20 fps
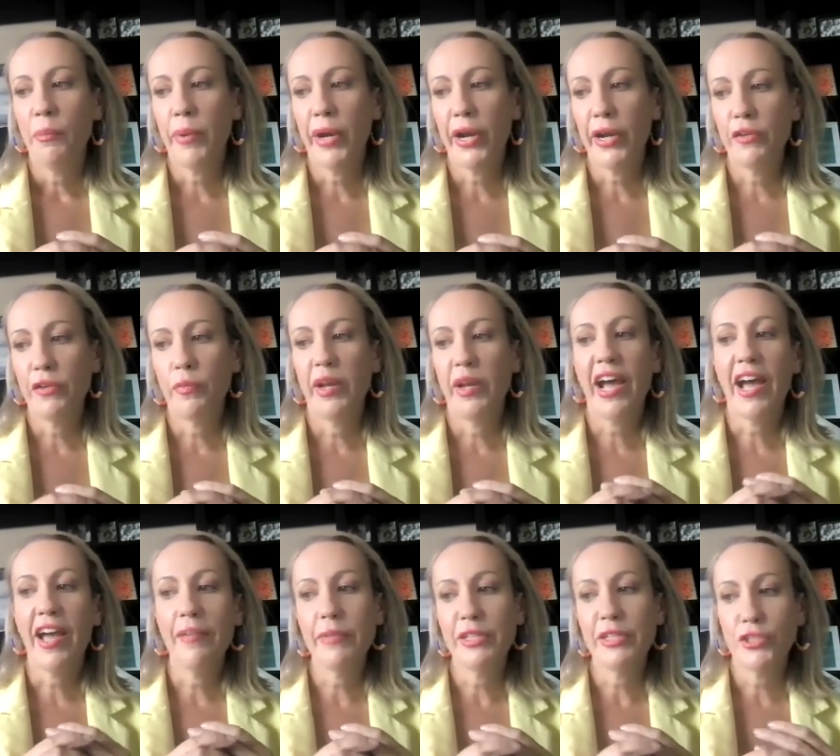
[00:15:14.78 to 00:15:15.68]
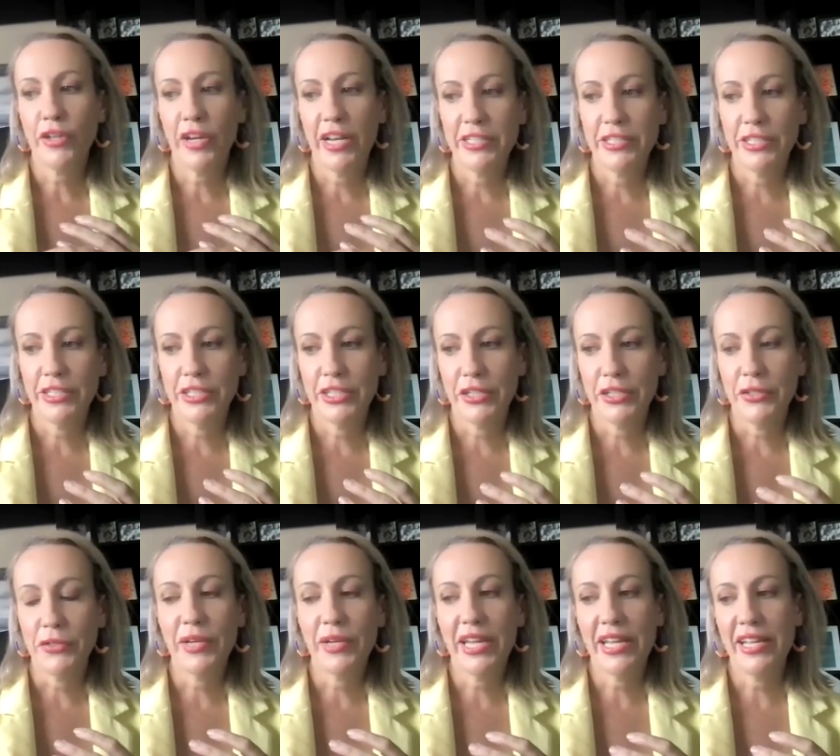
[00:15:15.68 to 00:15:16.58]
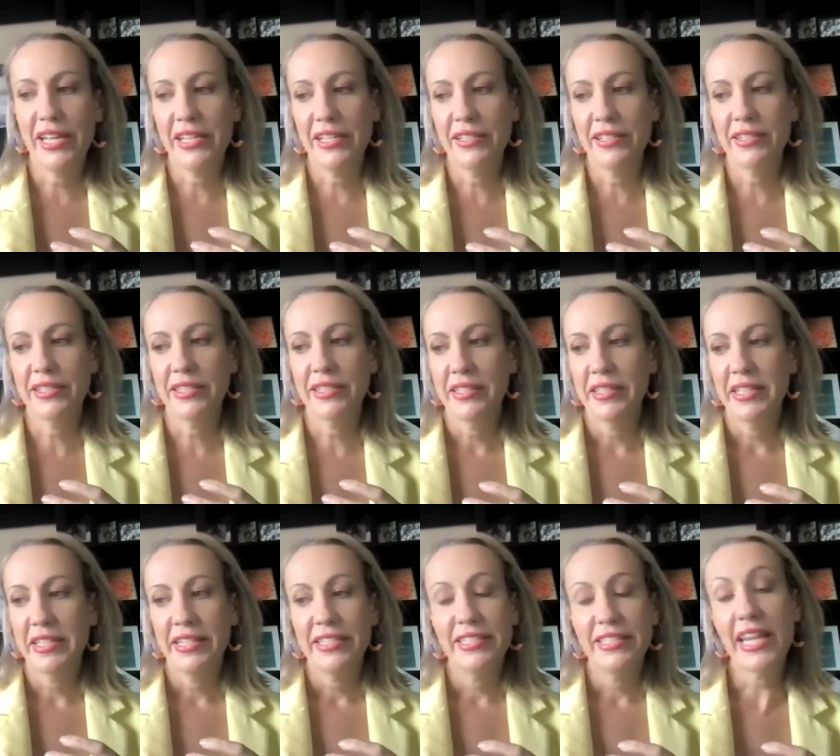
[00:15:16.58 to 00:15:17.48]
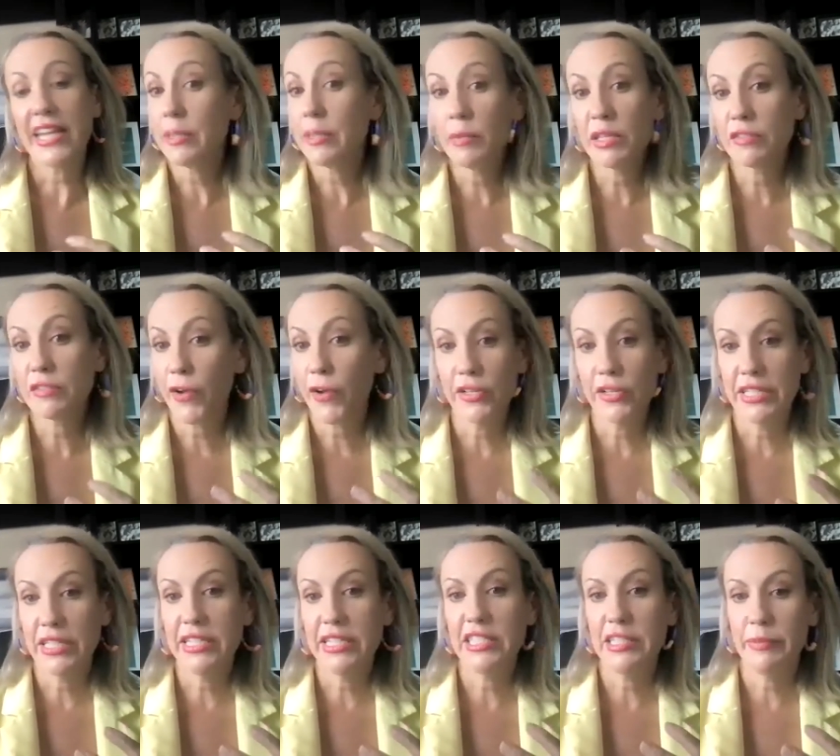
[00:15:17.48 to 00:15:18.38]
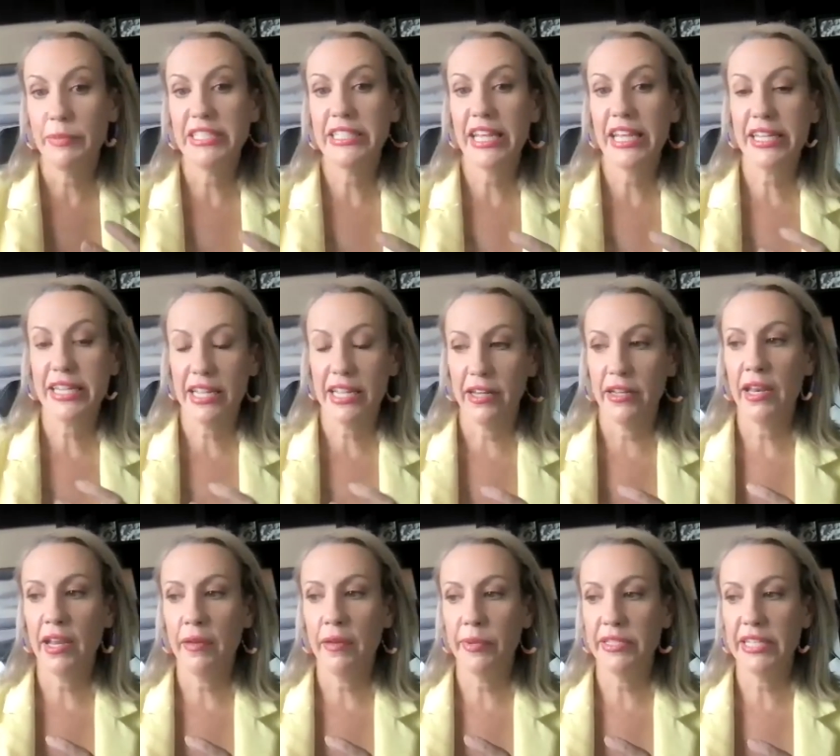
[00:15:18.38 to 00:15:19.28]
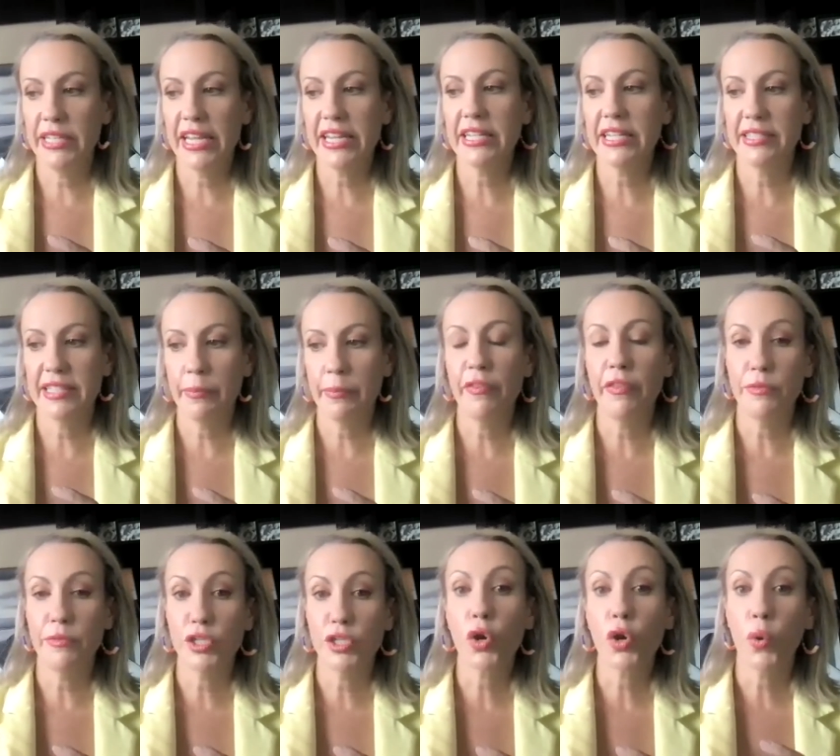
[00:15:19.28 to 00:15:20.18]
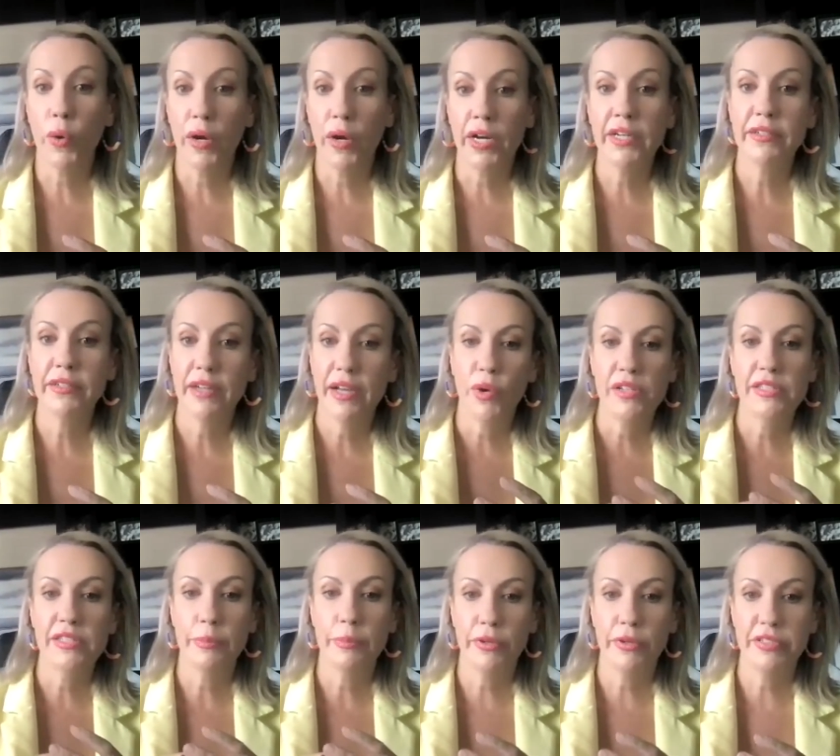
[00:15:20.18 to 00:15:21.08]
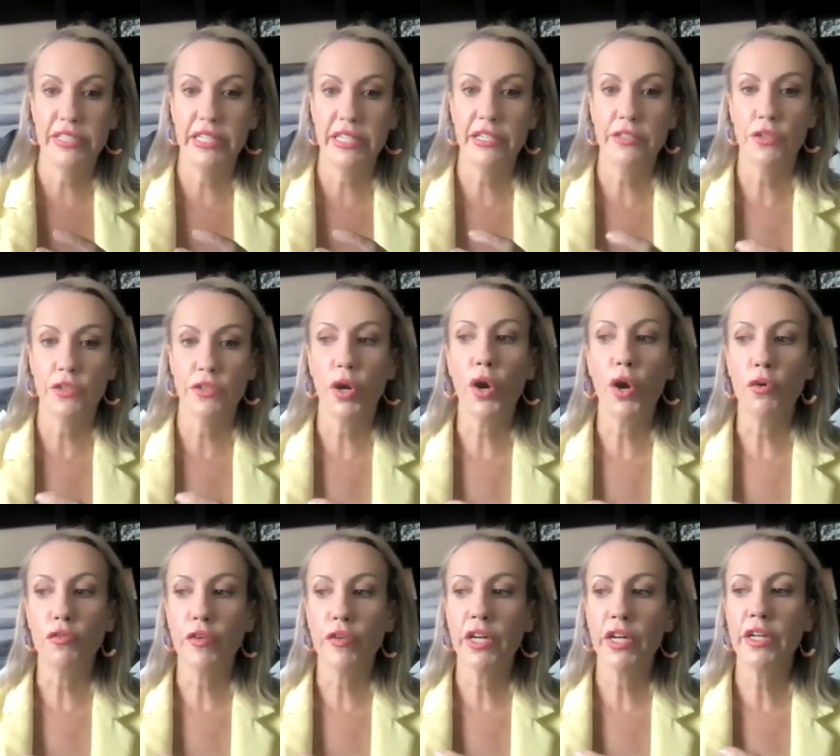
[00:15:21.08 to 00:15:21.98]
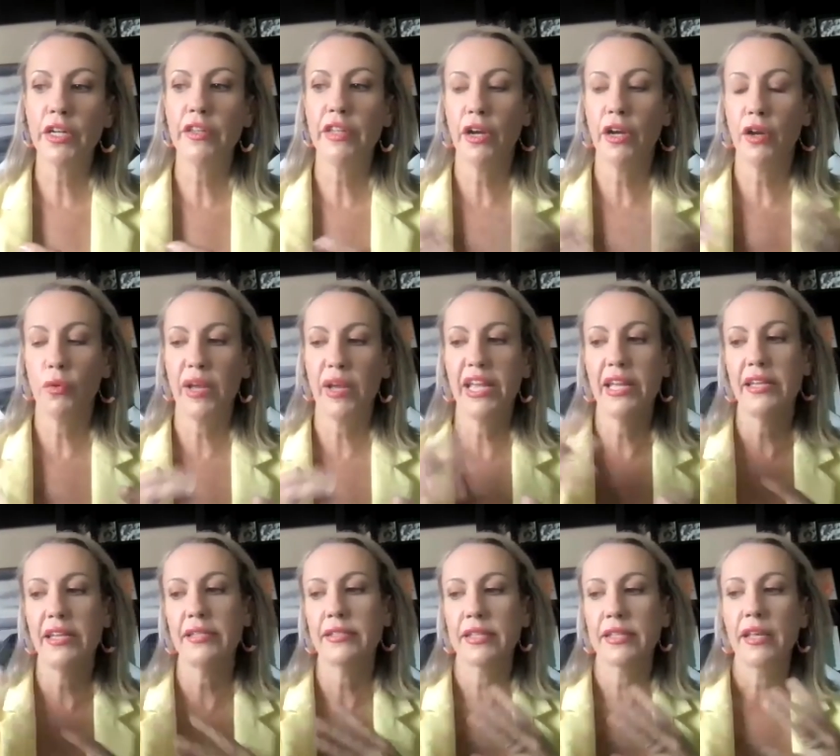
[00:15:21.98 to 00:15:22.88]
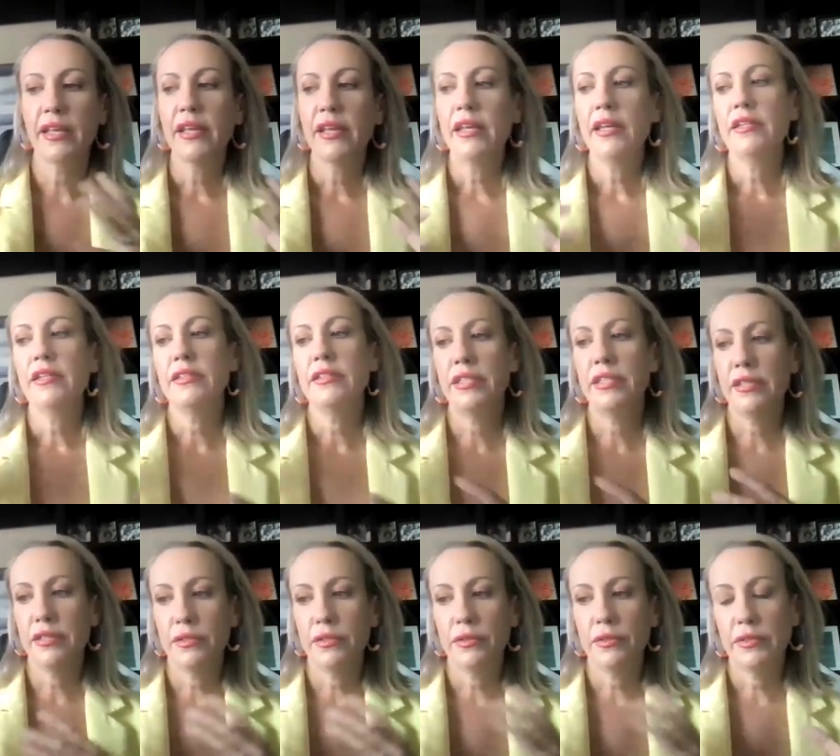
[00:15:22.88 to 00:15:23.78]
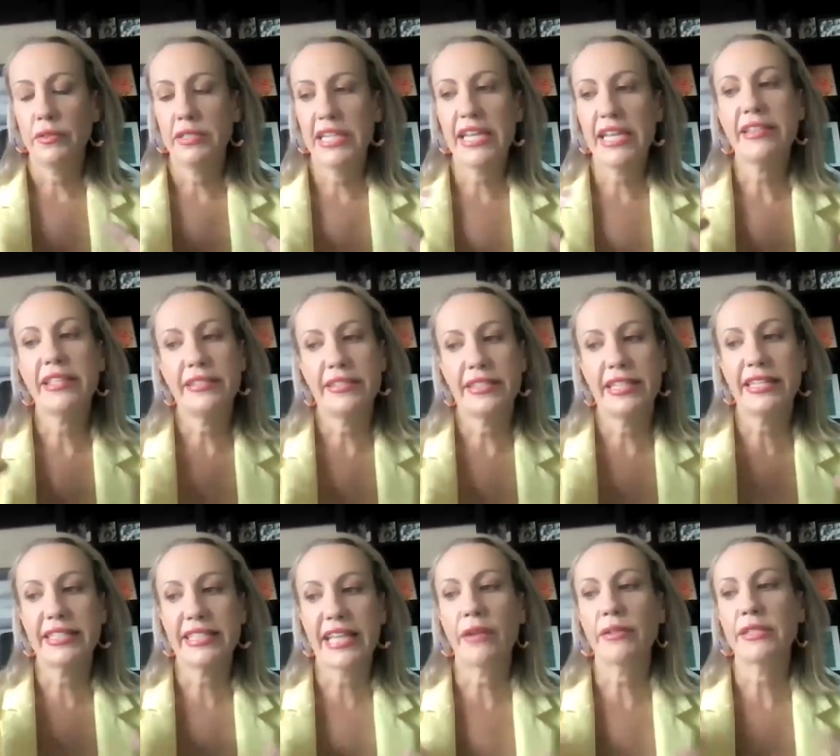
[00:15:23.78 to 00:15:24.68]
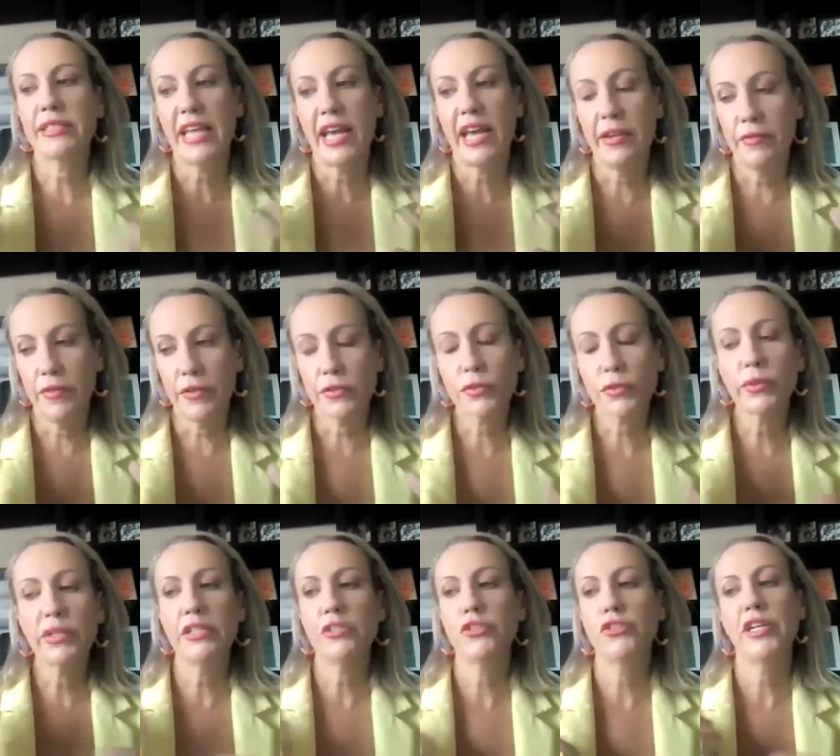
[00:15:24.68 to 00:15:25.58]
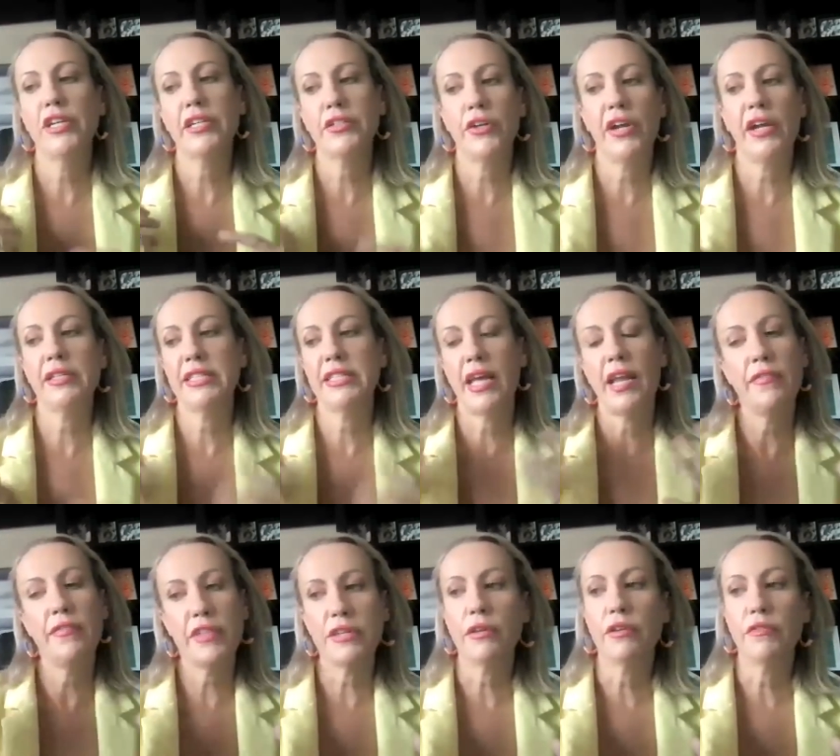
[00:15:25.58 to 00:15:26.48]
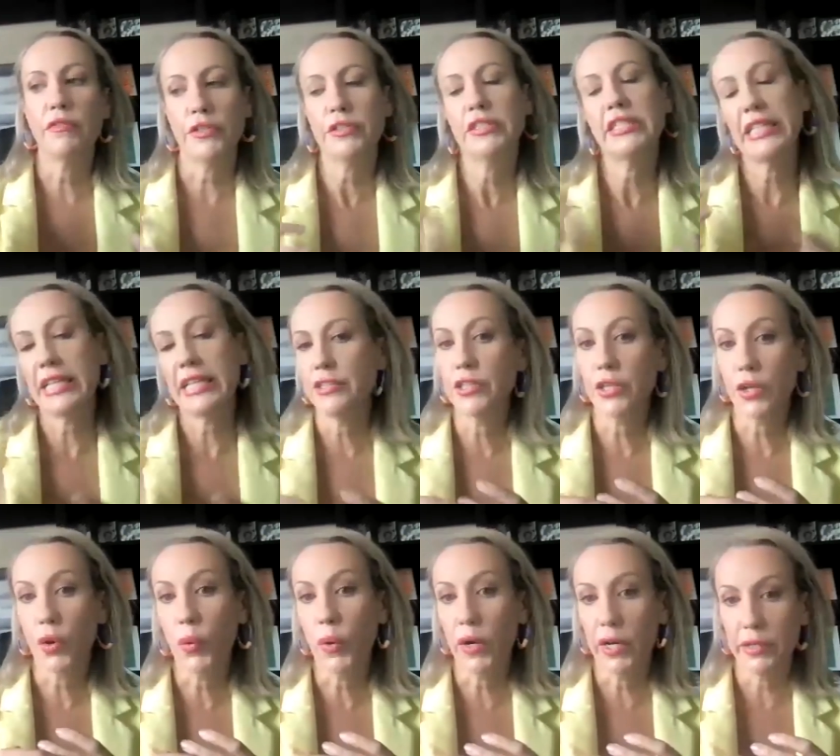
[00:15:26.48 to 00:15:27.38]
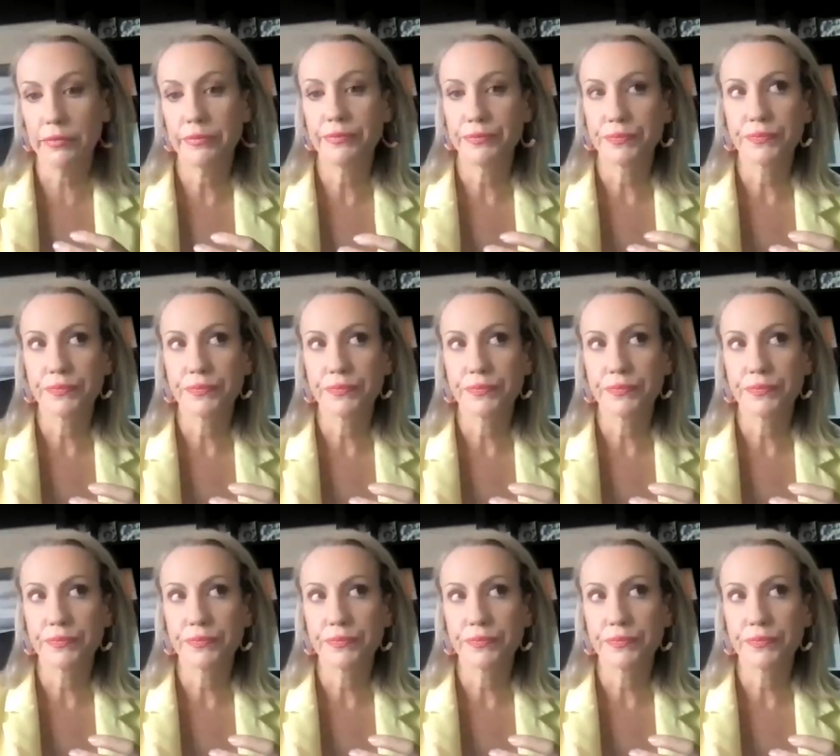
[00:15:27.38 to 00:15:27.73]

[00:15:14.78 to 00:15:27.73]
part of what I've been trying to do is take them as far as they need to be taken. And I've been taking some of them to court. Once the proceedings are over, there are ways to take these things outside of the school district or outside of the university into court.